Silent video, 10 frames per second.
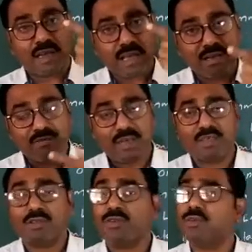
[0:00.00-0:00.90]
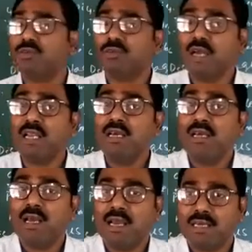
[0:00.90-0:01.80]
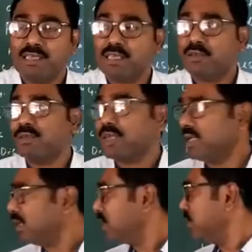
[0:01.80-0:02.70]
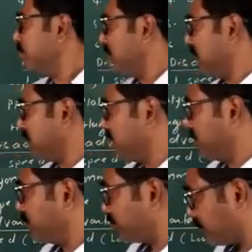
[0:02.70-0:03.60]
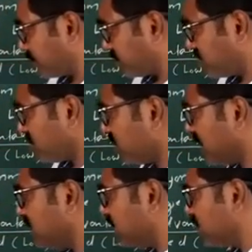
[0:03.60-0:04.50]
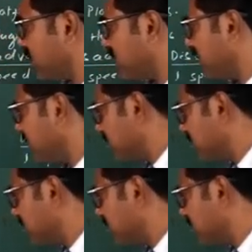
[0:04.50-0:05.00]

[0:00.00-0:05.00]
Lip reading: Likewise also you can execute in Python. The third thing